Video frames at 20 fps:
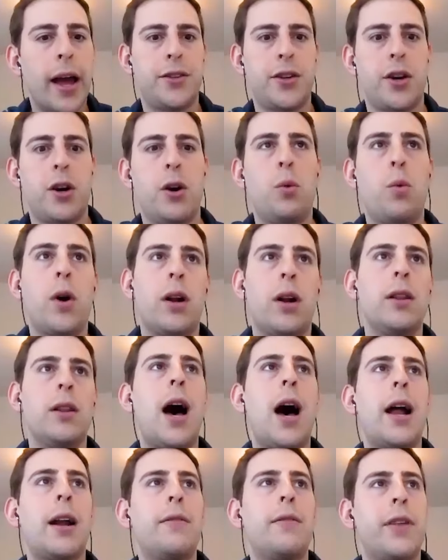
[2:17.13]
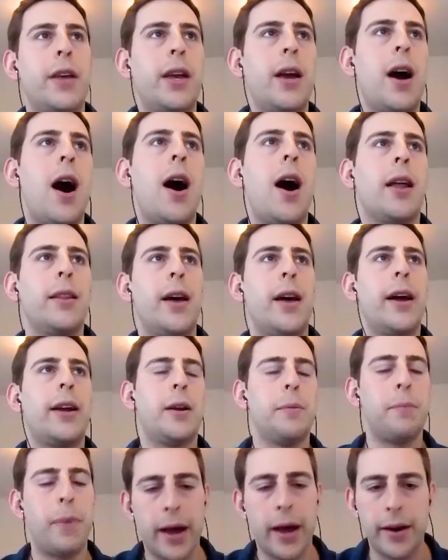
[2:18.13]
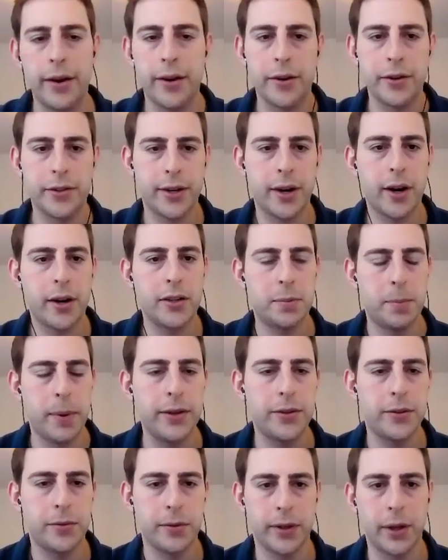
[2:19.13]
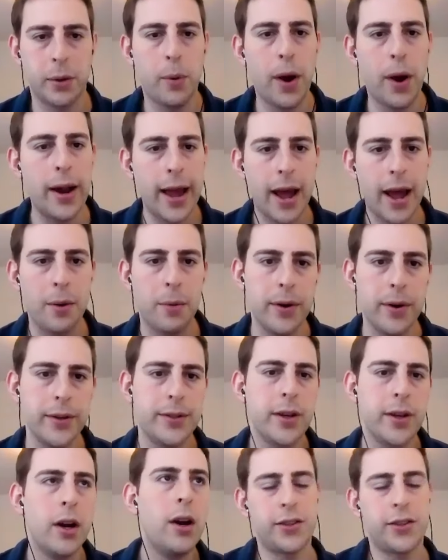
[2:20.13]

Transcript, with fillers: And so, what a lot of the online competitors in our space really went at was